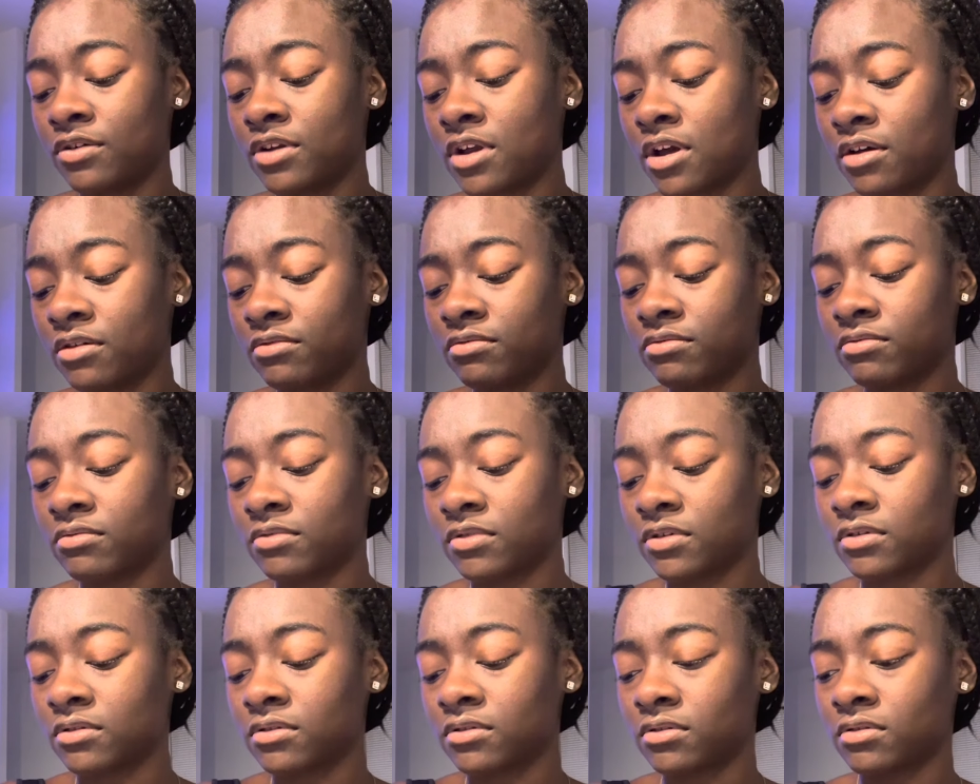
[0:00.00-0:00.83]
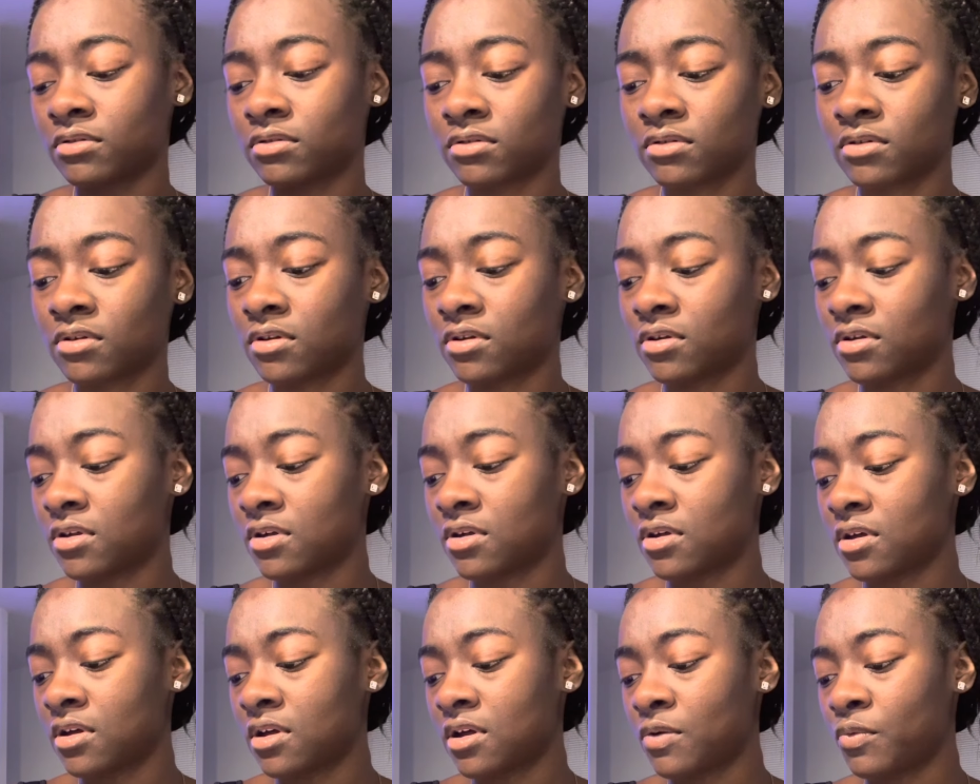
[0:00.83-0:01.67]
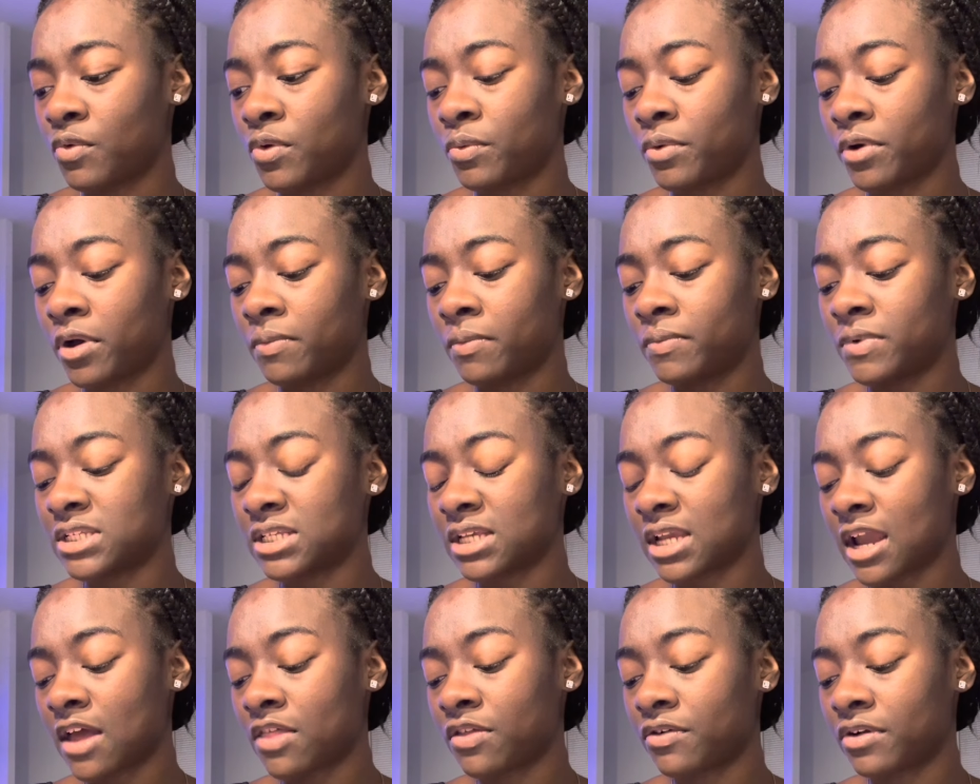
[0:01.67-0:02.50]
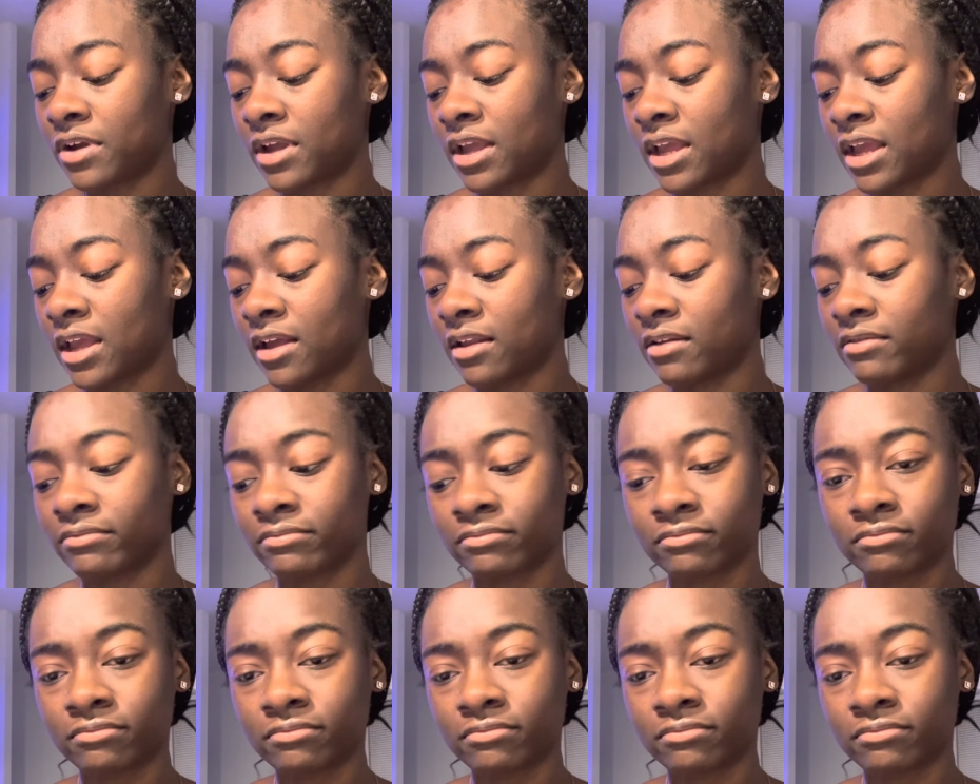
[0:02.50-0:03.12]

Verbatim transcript: know? We will be together again.